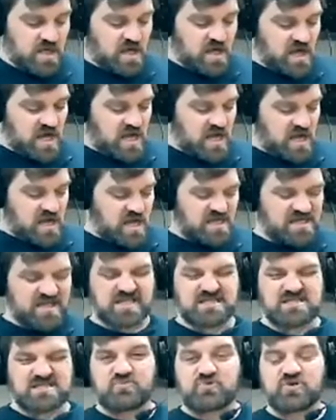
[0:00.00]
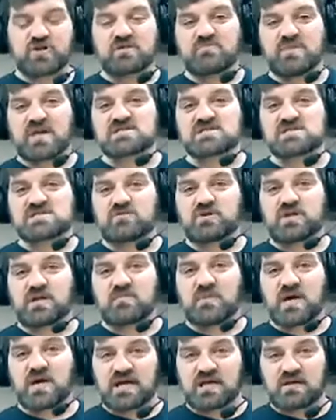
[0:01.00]
I think it's a pretty basic one. I'm
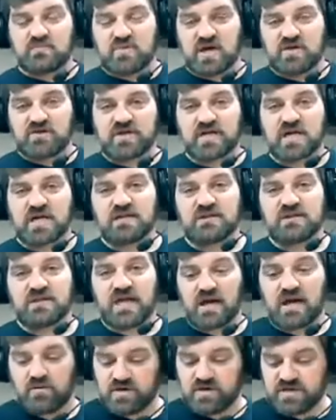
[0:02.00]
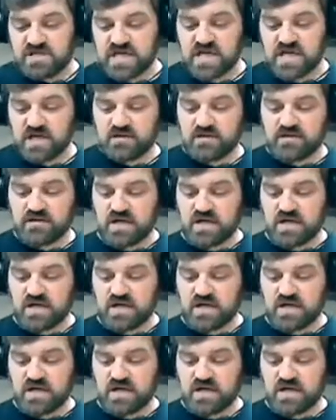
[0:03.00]
not going to bother cutting that one there.